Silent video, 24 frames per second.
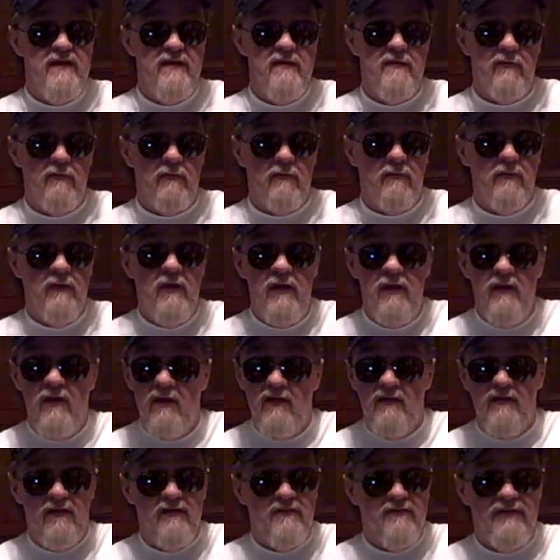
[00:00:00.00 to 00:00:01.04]
ill
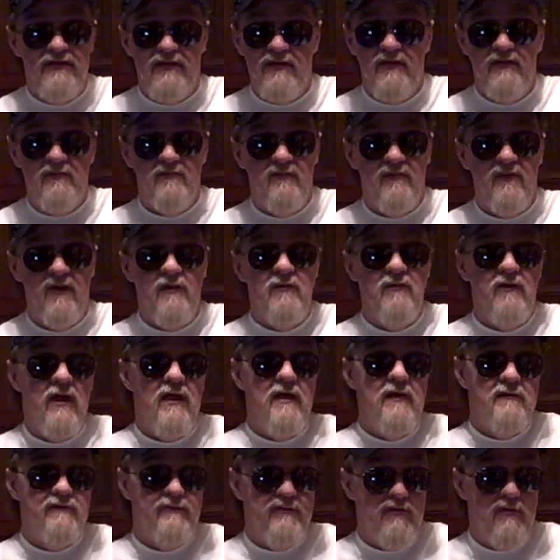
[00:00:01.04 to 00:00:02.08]
that some
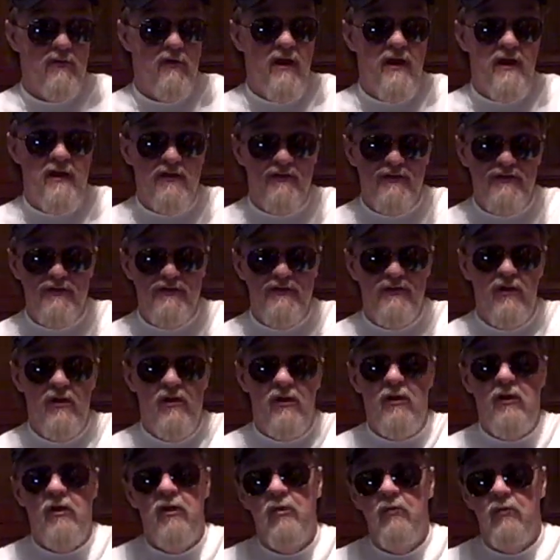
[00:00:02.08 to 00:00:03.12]
low-life trash
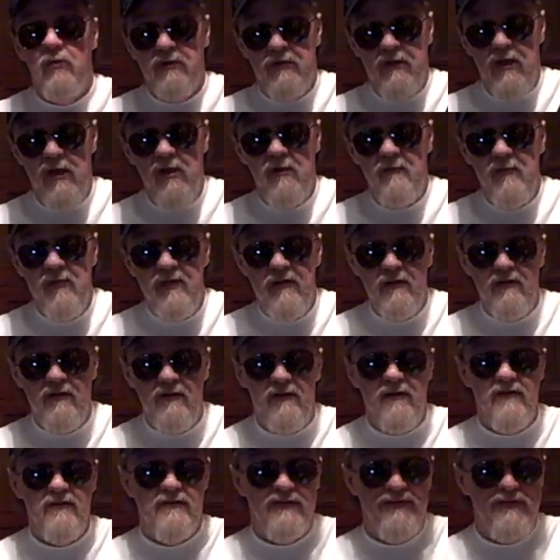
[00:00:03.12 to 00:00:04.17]
would come
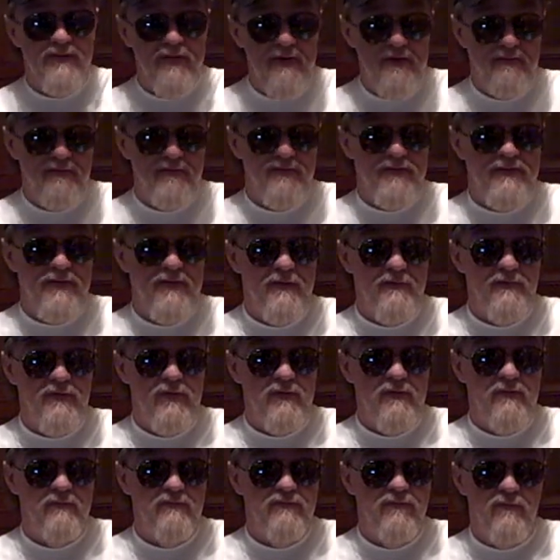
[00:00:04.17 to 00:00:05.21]
in and steal
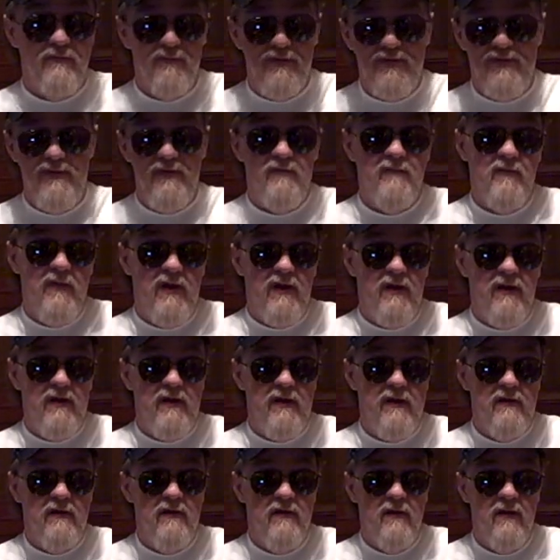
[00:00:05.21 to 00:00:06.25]
something from
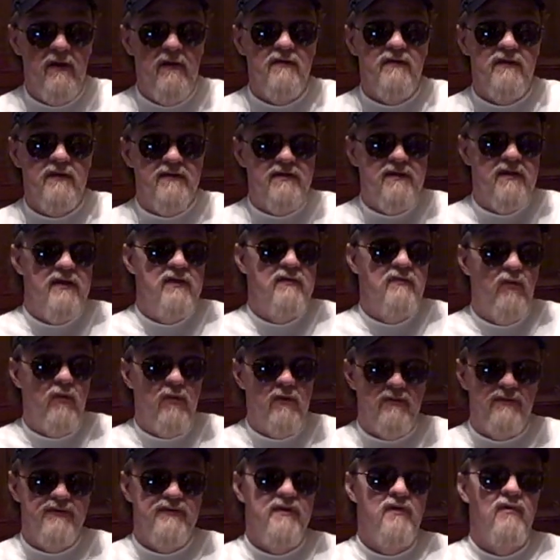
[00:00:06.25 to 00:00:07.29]
somebody that they had
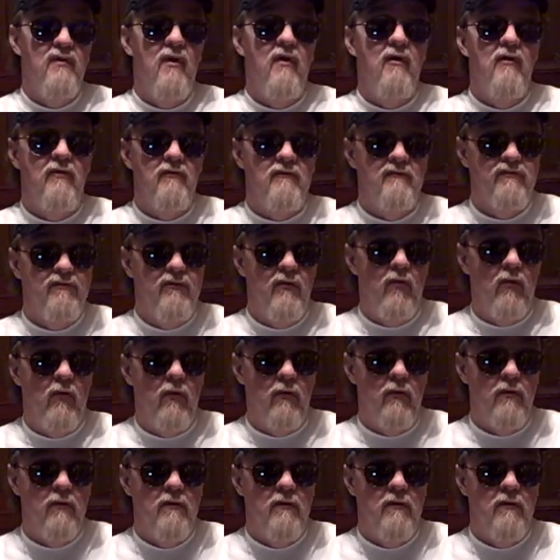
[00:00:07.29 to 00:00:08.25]
worked so hard for.